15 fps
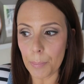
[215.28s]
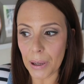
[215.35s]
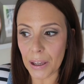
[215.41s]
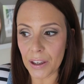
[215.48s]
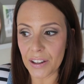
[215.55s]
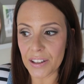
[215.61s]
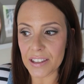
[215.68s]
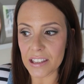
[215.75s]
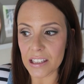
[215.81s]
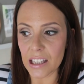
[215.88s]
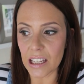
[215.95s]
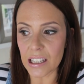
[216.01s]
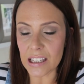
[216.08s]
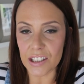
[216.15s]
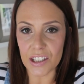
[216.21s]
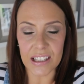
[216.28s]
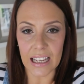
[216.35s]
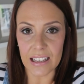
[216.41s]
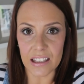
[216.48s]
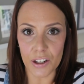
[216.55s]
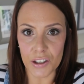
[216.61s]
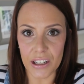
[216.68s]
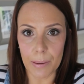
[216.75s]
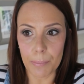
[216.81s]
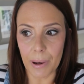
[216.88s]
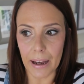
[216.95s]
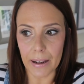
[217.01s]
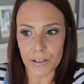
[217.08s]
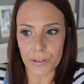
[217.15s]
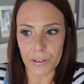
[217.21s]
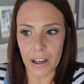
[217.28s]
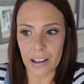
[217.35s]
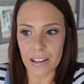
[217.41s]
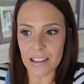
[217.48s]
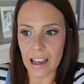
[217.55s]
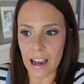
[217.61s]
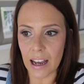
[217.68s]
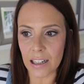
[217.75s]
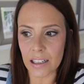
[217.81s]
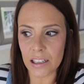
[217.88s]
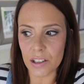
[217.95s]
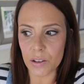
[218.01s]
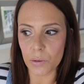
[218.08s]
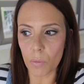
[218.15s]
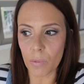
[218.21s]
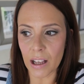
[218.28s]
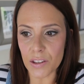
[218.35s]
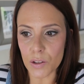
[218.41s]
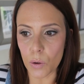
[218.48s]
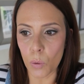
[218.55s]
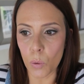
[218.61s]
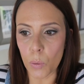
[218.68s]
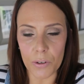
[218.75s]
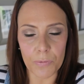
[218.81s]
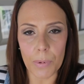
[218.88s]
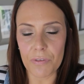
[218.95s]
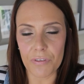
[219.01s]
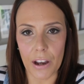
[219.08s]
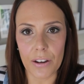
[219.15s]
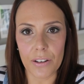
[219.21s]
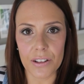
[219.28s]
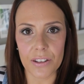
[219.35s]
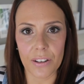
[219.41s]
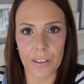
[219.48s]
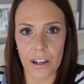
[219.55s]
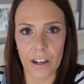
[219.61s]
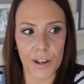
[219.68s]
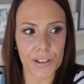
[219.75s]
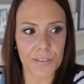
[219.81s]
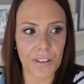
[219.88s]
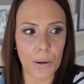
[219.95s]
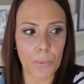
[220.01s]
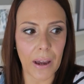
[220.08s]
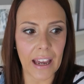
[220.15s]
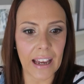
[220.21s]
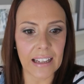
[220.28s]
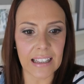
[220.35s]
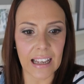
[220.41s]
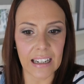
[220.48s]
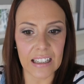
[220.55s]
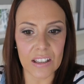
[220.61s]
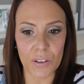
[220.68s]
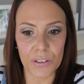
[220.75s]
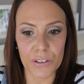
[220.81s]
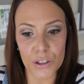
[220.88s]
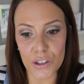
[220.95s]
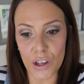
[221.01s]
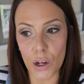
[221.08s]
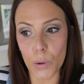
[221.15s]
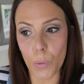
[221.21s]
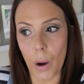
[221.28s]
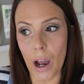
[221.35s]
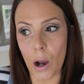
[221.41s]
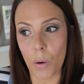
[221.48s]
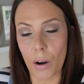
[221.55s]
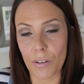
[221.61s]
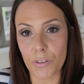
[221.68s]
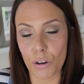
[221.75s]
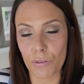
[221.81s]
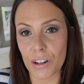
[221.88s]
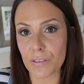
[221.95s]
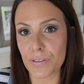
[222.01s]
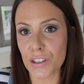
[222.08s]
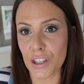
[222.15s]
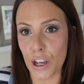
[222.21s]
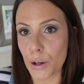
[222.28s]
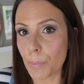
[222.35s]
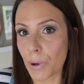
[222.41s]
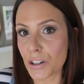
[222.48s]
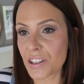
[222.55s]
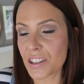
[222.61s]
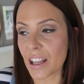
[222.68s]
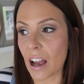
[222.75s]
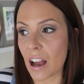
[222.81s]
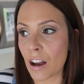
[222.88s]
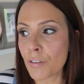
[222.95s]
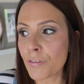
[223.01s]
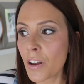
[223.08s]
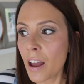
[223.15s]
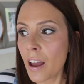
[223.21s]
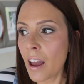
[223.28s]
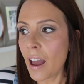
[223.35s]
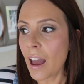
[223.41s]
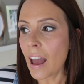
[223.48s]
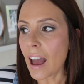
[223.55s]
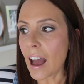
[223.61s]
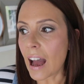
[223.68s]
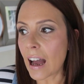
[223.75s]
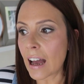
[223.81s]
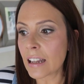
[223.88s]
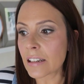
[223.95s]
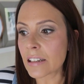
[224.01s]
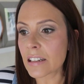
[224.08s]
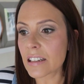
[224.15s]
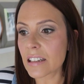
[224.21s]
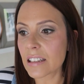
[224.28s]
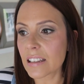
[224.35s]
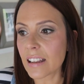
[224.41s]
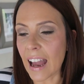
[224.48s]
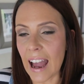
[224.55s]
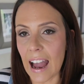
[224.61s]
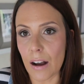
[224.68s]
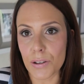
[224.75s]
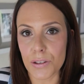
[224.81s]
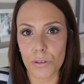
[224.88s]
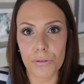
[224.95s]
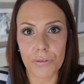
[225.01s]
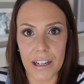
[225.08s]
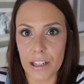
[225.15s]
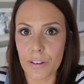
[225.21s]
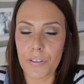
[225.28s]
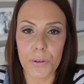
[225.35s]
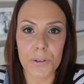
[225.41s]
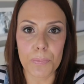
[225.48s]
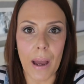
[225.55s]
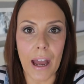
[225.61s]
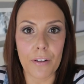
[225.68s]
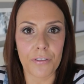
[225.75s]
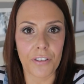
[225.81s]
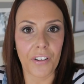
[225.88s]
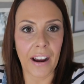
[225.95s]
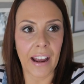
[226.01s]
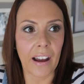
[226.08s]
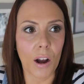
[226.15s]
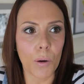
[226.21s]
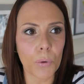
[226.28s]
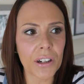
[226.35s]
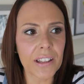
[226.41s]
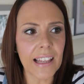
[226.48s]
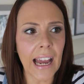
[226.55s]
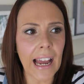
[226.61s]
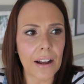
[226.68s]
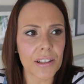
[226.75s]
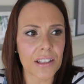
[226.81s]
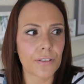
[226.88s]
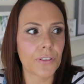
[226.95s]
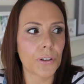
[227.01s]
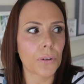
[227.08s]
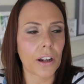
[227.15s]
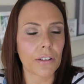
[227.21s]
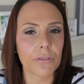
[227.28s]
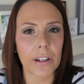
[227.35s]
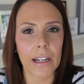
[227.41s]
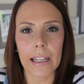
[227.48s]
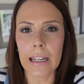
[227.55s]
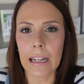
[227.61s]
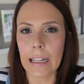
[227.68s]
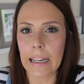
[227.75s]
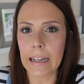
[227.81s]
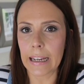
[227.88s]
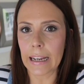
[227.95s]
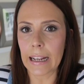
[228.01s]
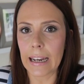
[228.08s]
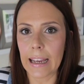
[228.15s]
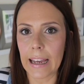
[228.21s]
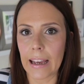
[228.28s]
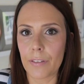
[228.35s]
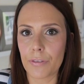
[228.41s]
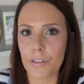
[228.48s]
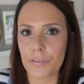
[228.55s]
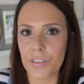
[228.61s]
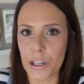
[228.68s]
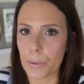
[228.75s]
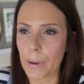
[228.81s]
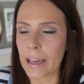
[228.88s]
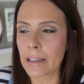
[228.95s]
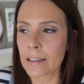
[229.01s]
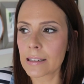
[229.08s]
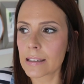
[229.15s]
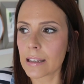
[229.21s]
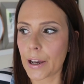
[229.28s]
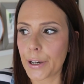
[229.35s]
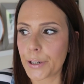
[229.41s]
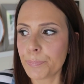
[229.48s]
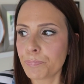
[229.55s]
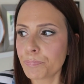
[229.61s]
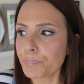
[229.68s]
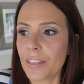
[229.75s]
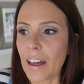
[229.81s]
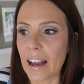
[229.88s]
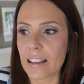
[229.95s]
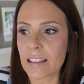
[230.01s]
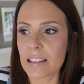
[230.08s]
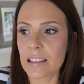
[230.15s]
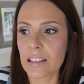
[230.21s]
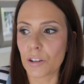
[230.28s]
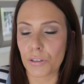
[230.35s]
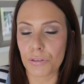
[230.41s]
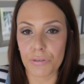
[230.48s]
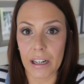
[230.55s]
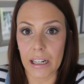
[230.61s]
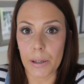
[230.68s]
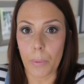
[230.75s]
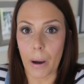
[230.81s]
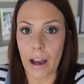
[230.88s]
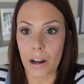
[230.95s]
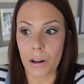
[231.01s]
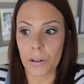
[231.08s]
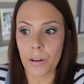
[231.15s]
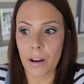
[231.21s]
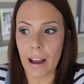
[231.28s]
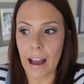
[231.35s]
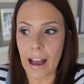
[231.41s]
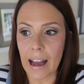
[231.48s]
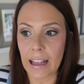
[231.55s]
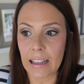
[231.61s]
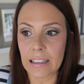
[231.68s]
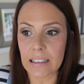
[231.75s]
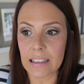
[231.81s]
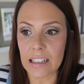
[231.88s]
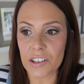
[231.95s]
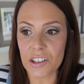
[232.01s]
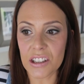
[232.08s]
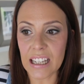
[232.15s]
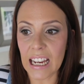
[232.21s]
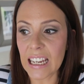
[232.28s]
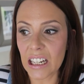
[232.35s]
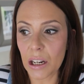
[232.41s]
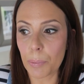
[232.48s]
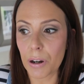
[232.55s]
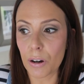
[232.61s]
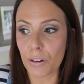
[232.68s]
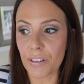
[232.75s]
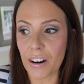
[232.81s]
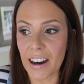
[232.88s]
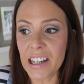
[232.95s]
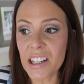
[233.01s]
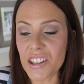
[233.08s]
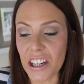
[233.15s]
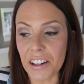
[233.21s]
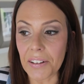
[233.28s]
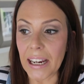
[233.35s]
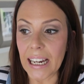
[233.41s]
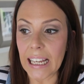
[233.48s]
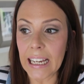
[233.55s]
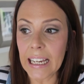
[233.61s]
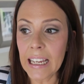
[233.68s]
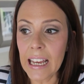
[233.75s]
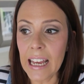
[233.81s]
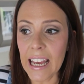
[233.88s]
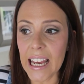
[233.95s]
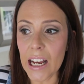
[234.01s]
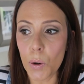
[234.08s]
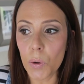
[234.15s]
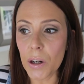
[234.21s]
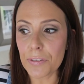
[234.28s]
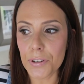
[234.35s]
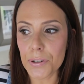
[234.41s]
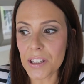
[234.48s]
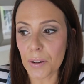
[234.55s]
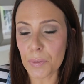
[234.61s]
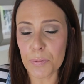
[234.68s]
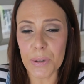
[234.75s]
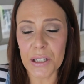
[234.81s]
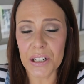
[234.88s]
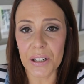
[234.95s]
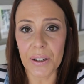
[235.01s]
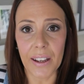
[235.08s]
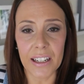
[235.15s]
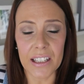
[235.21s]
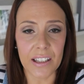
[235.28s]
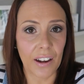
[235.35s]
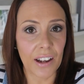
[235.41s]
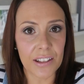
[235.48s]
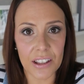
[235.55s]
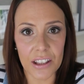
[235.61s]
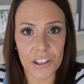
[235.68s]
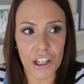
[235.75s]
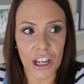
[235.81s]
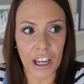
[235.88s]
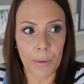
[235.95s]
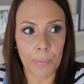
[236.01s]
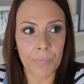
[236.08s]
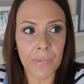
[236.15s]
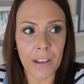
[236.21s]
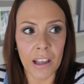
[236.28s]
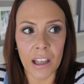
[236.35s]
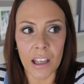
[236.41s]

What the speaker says: because it's just had such an impact on us, and that's all we've been focused on the last few weeks, and it's gone so well. I've got rid of so much stuff and the house already feels better for it. I wanted the house to feel like really clean and clear for viewing, so that's gone really well, and it's just taken up a lot of our energy really. It feels like we've been doing is going to the gym,